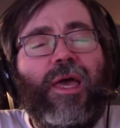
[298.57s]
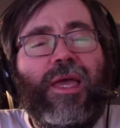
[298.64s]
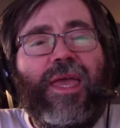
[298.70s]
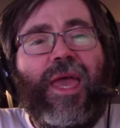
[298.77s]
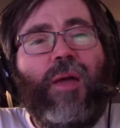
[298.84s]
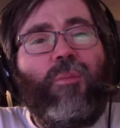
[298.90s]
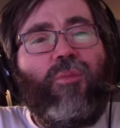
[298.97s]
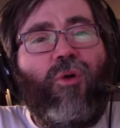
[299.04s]

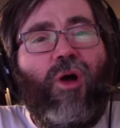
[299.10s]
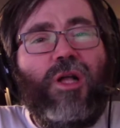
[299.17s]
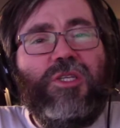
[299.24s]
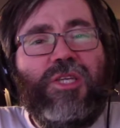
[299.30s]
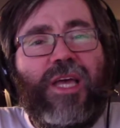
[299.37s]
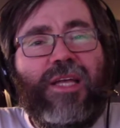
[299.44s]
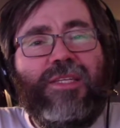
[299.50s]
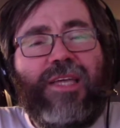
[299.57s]
get
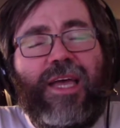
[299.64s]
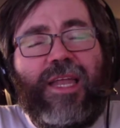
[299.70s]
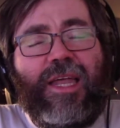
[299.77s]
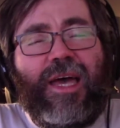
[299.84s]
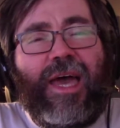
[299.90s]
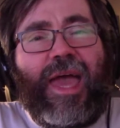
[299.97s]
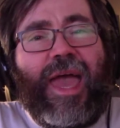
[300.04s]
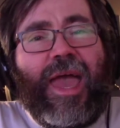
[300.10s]
project
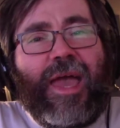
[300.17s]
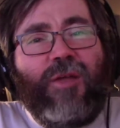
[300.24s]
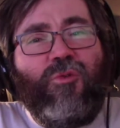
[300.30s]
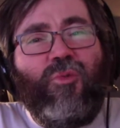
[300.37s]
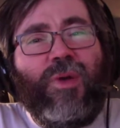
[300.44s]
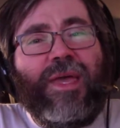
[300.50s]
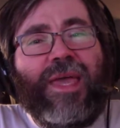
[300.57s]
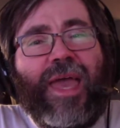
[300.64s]
data and
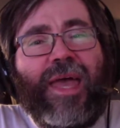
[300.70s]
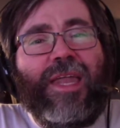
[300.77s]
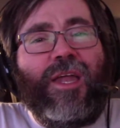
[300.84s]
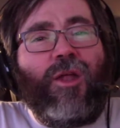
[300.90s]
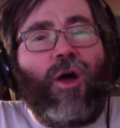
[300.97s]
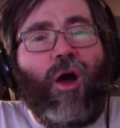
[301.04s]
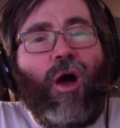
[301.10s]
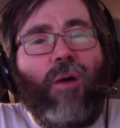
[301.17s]
we get
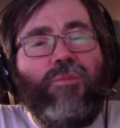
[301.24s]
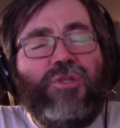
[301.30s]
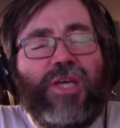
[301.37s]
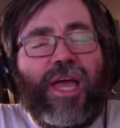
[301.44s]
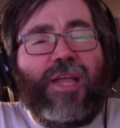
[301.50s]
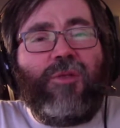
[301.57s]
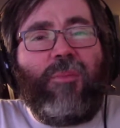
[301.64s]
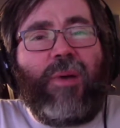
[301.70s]
an
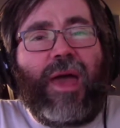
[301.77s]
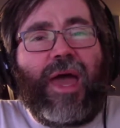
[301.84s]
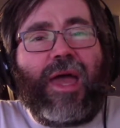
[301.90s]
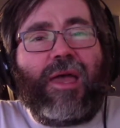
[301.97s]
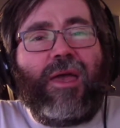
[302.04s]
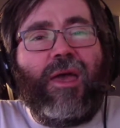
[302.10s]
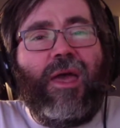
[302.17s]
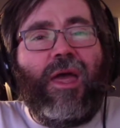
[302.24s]
object
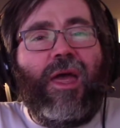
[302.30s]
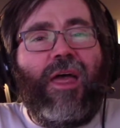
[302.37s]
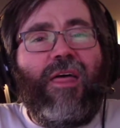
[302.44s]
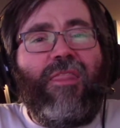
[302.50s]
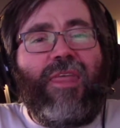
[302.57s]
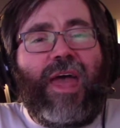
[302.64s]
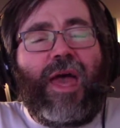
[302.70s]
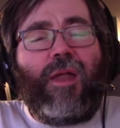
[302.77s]
back,
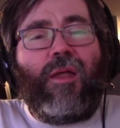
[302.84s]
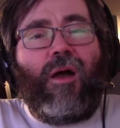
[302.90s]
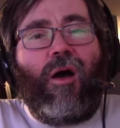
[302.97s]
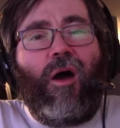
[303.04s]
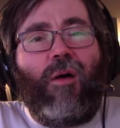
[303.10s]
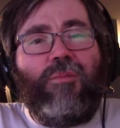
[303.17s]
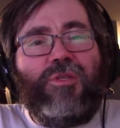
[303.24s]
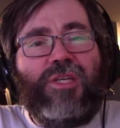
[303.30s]
that
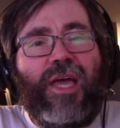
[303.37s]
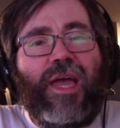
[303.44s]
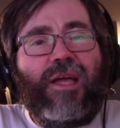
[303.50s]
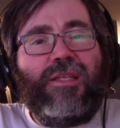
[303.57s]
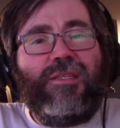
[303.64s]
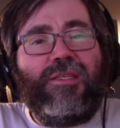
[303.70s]
object